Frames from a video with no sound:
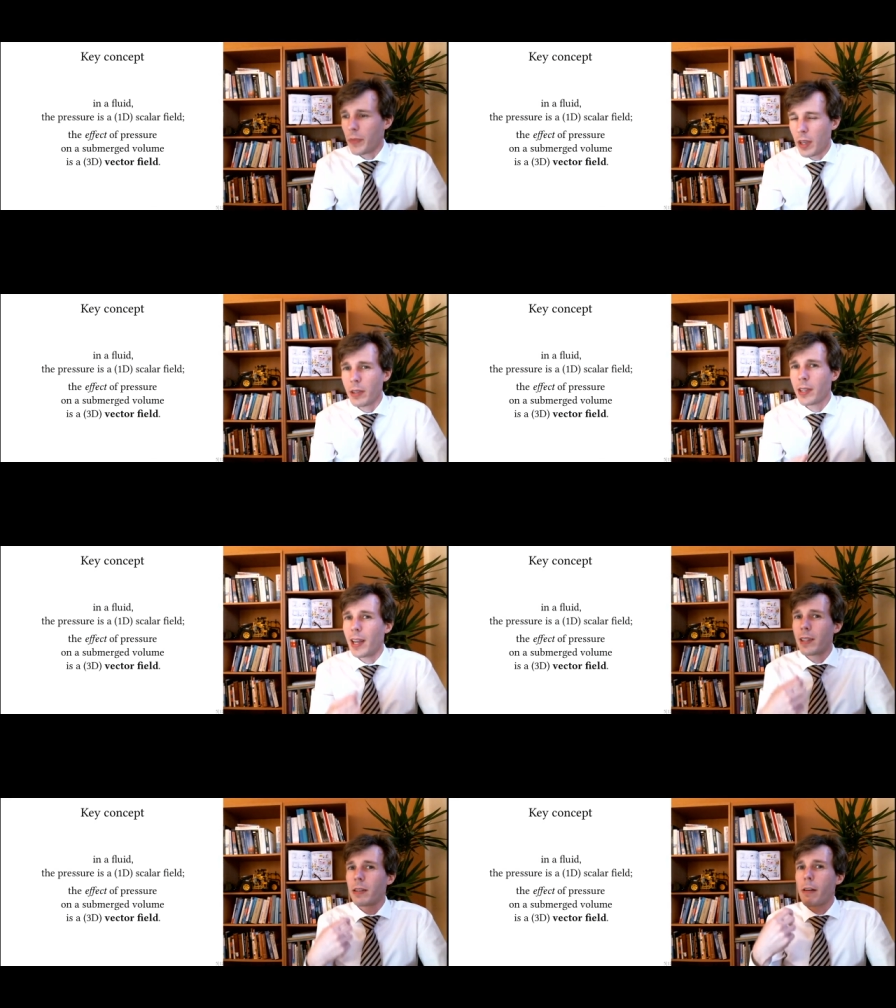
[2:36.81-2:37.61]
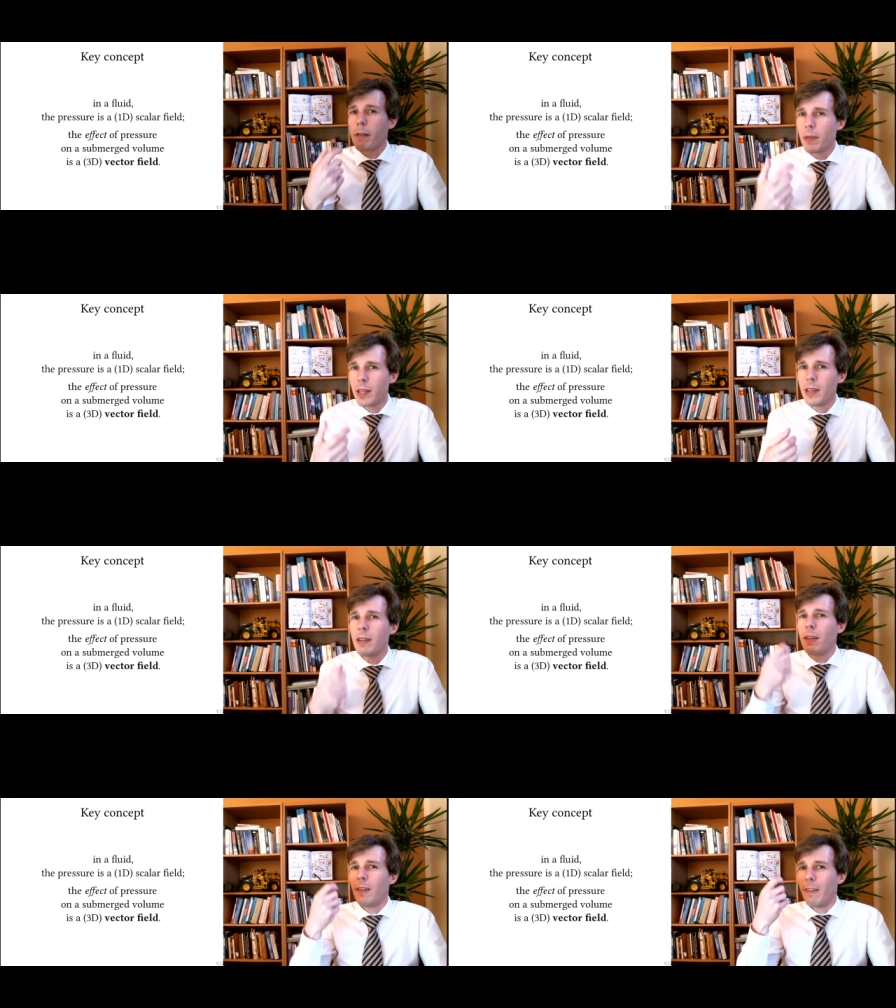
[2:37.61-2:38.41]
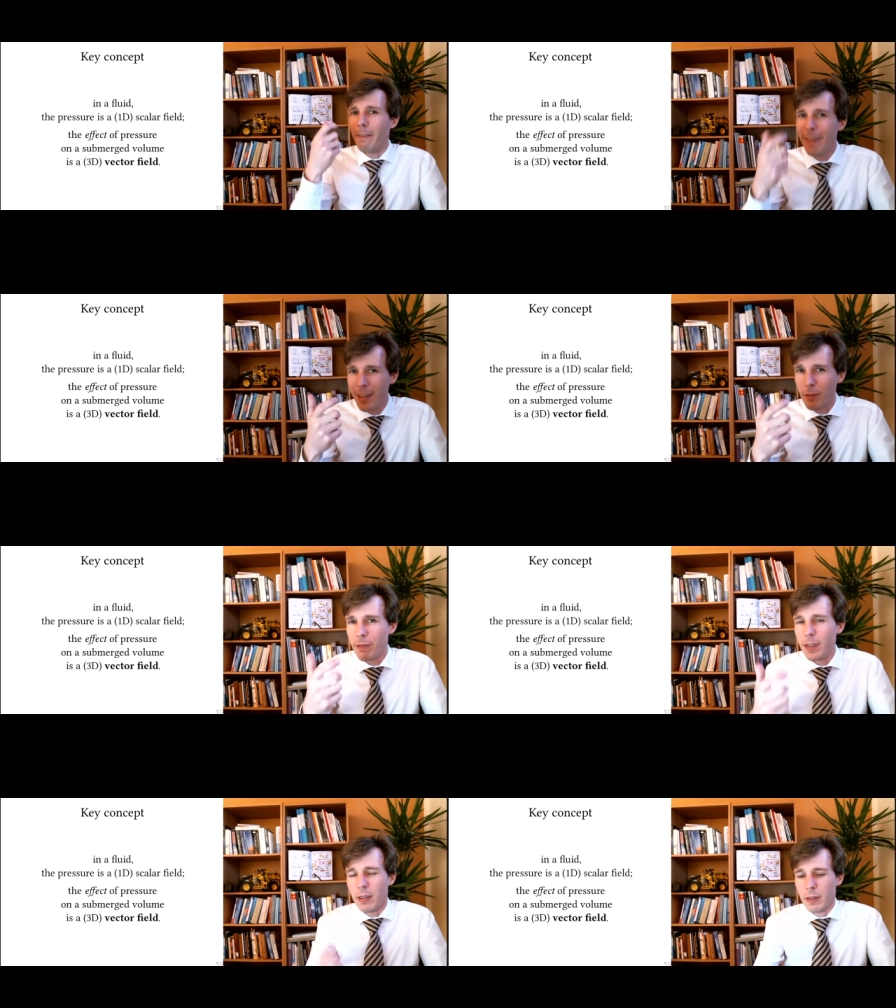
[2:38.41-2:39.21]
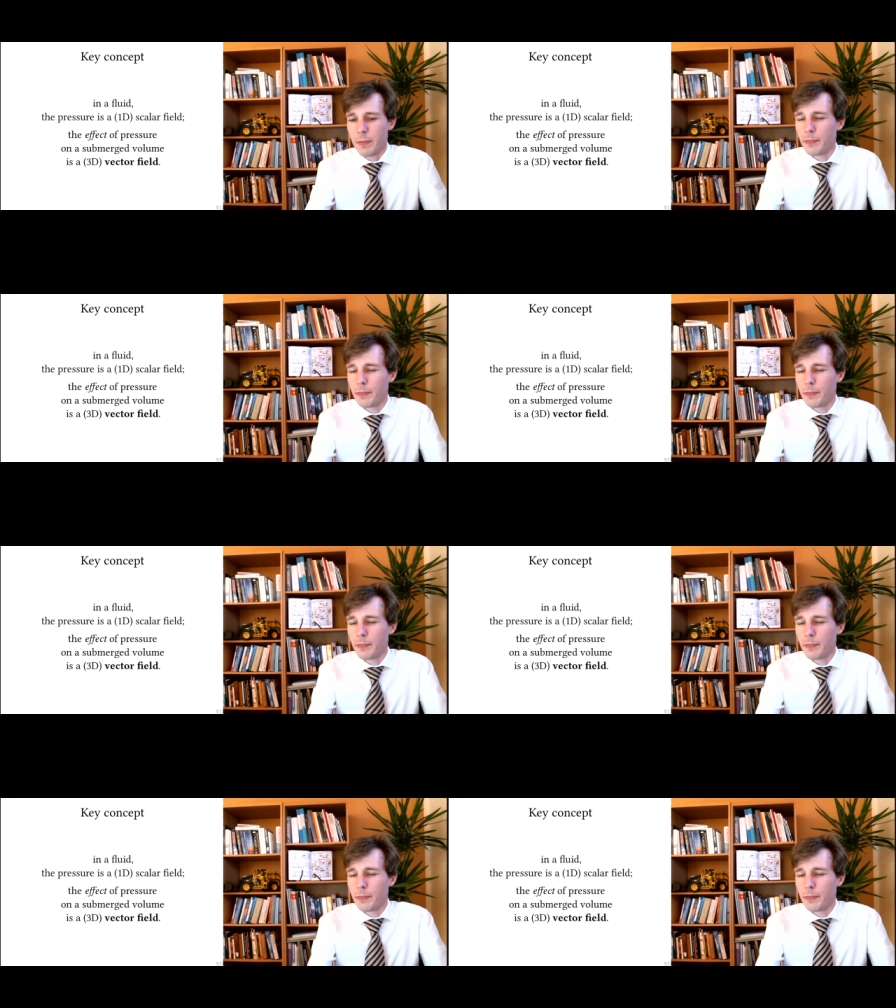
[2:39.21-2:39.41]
Yes, it's a 3D vector field.